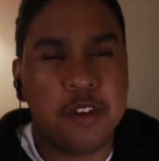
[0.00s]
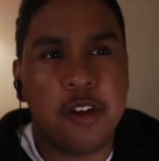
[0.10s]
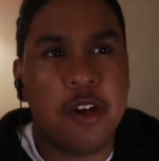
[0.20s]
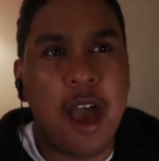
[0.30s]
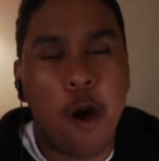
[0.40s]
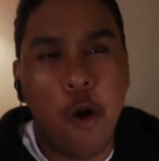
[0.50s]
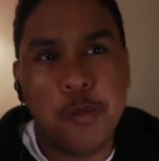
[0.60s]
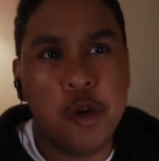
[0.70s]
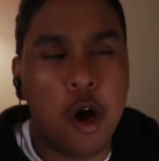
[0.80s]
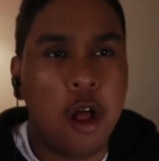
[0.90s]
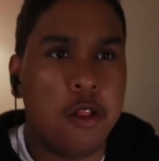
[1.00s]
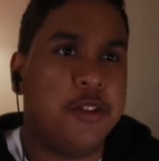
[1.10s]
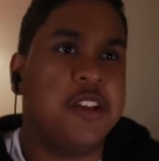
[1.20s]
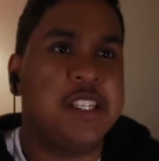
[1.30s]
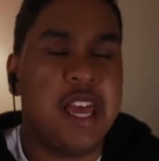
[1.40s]
I hope you all
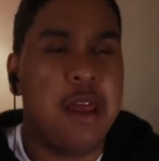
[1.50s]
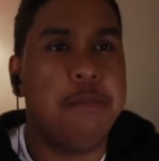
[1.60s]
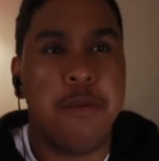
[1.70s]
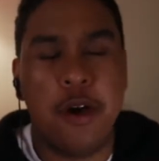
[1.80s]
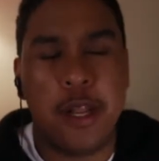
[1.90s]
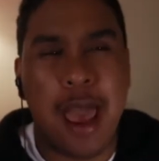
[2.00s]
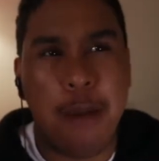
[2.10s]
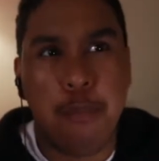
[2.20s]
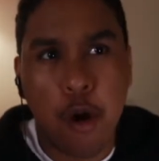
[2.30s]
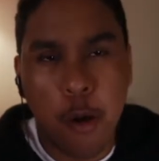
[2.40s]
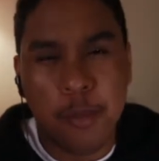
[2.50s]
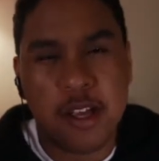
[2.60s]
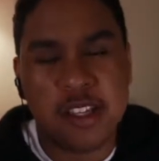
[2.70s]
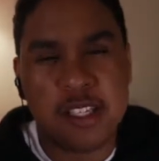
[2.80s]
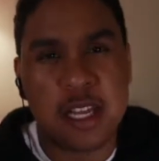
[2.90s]
understand, but I
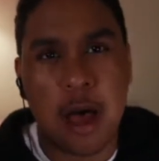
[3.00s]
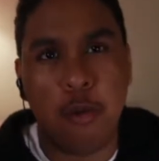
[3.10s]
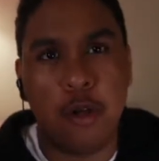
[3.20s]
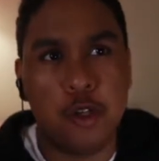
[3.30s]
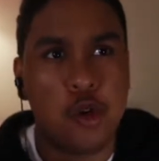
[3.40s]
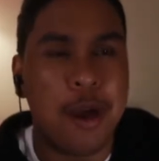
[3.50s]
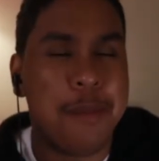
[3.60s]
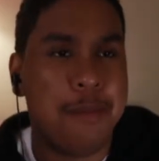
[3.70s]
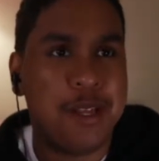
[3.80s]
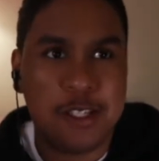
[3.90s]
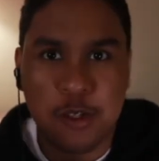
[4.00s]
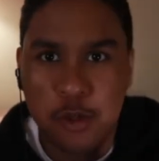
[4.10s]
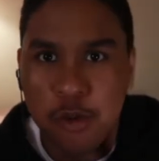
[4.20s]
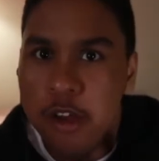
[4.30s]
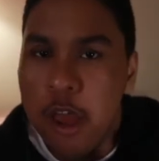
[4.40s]
promise I will try my best to
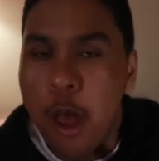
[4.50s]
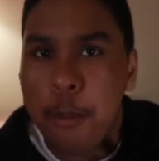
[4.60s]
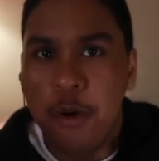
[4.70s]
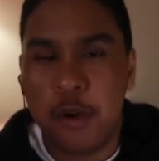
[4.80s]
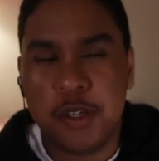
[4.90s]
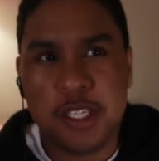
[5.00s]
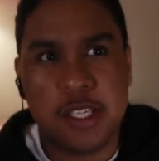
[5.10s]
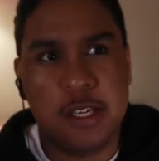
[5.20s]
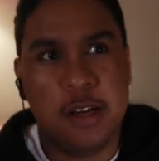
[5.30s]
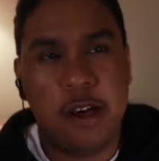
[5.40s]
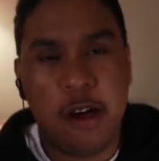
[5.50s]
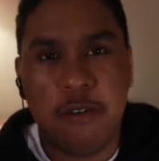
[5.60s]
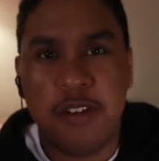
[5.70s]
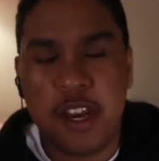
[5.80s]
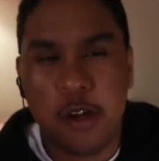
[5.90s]
post a
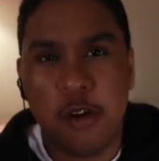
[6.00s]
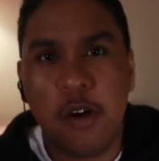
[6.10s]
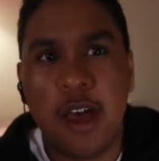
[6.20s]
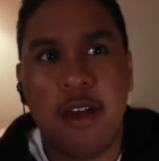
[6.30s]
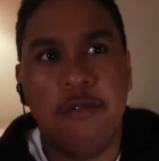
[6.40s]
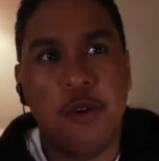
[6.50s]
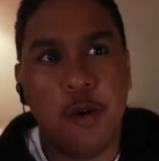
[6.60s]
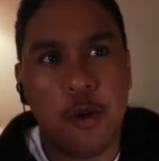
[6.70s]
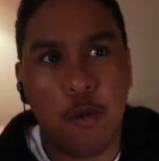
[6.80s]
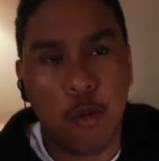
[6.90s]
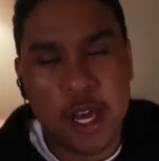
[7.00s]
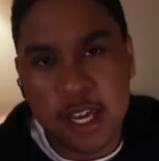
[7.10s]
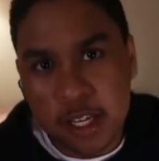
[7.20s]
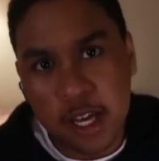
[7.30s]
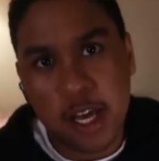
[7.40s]
video every week.